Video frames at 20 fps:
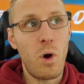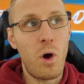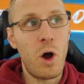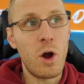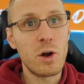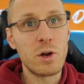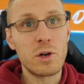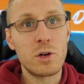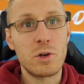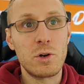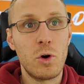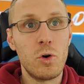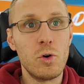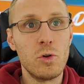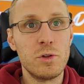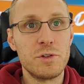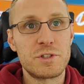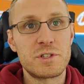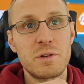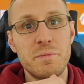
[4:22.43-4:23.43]
our
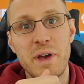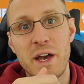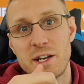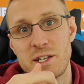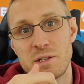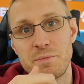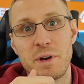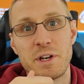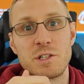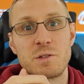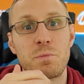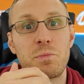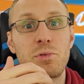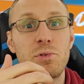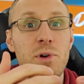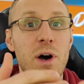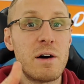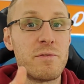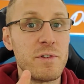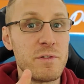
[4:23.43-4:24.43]
goal is to maximize
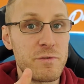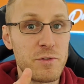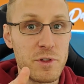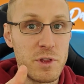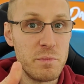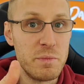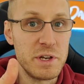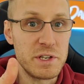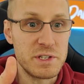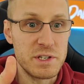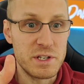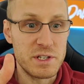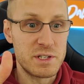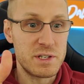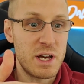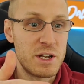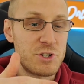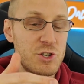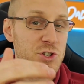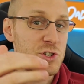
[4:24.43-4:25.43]
profit for the business,
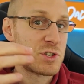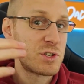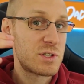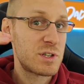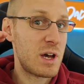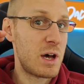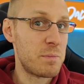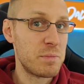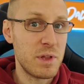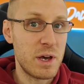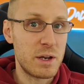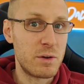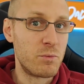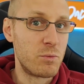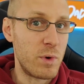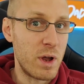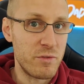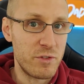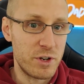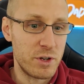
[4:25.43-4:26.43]
not just top
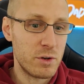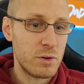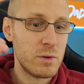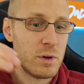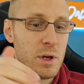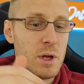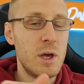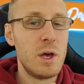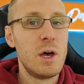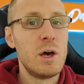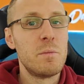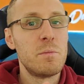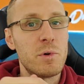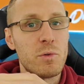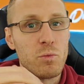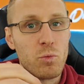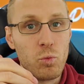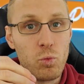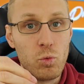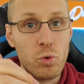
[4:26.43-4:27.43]
line revenue,
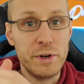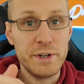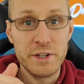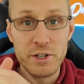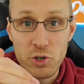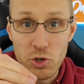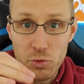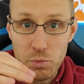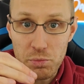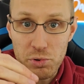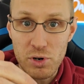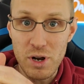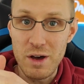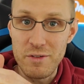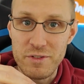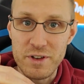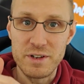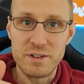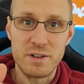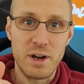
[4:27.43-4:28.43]
but real
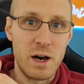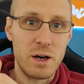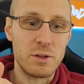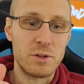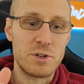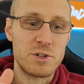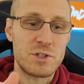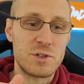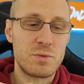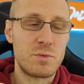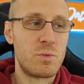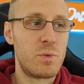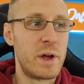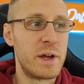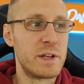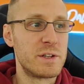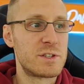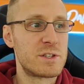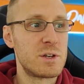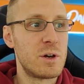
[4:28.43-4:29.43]
profit dollars,
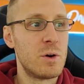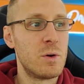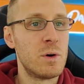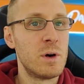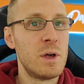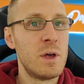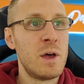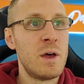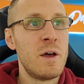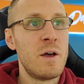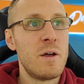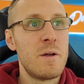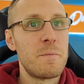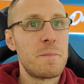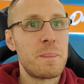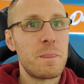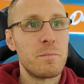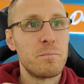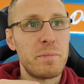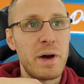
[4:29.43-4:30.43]
right? So
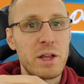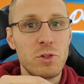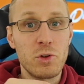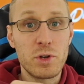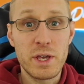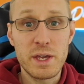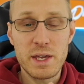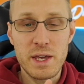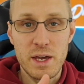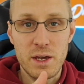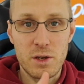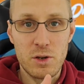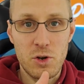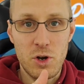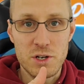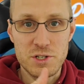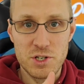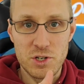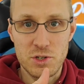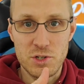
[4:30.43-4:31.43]
by looking at
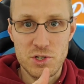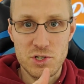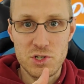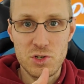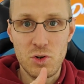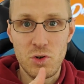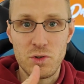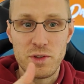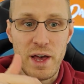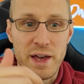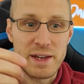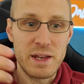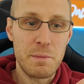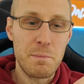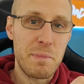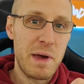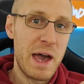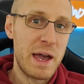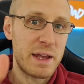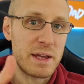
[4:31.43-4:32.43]
cost of goods sold, I
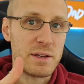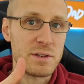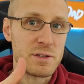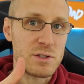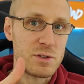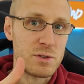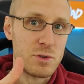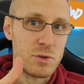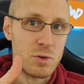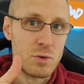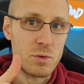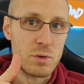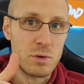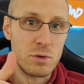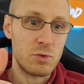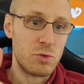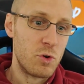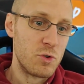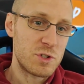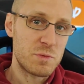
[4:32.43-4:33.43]
can back into
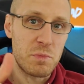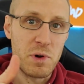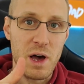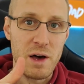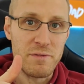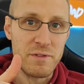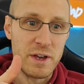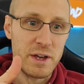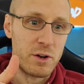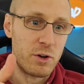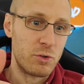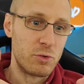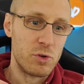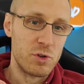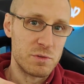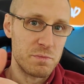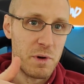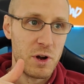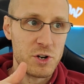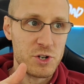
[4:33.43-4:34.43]
gross profit or
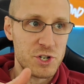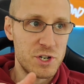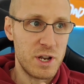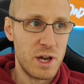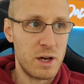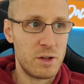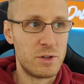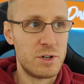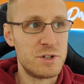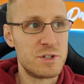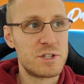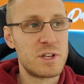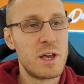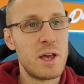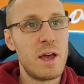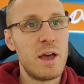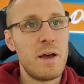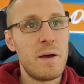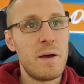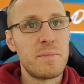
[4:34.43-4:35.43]
gross margin dollars
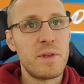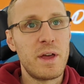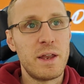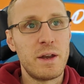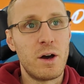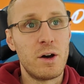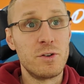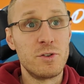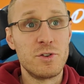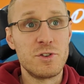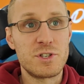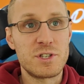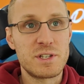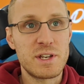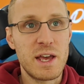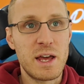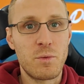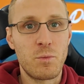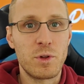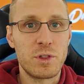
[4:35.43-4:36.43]
and
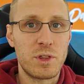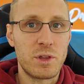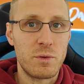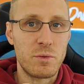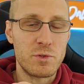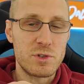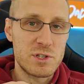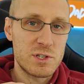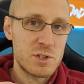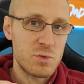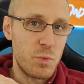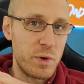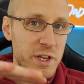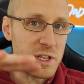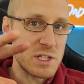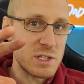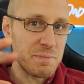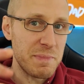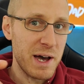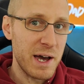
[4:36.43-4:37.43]
understand what the
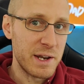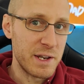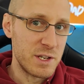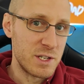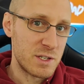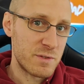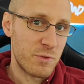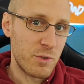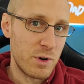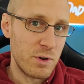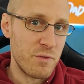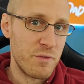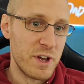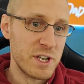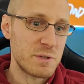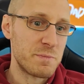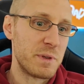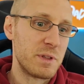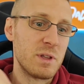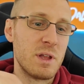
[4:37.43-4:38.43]
sweet spot is for
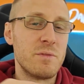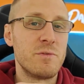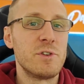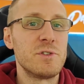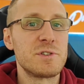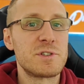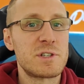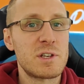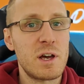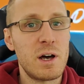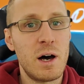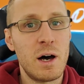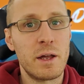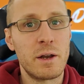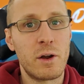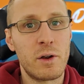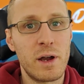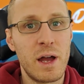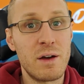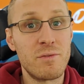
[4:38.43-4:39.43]
investment levels
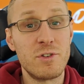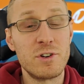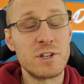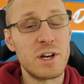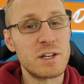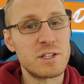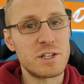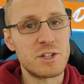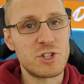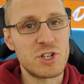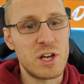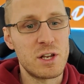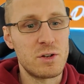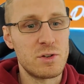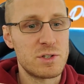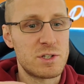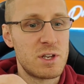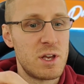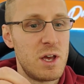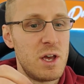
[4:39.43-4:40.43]
on our advertising
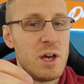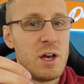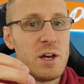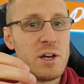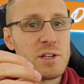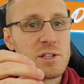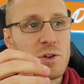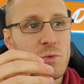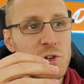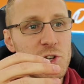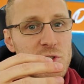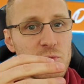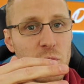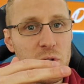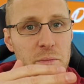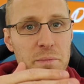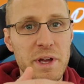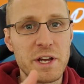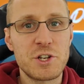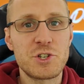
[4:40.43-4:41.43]
channels. So we just
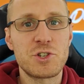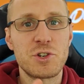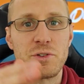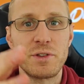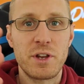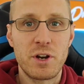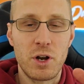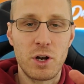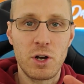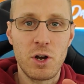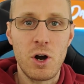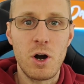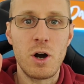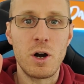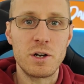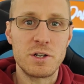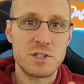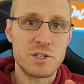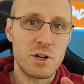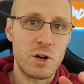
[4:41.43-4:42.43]
want to make sure that our
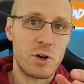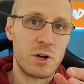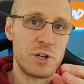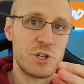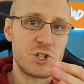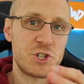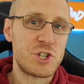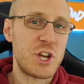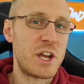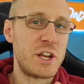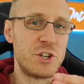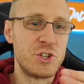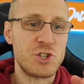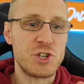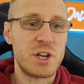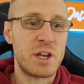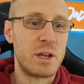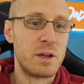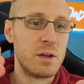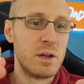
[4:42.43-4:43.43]
COGS aren't
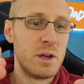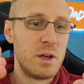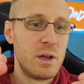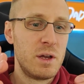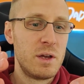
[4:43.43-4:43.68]
changing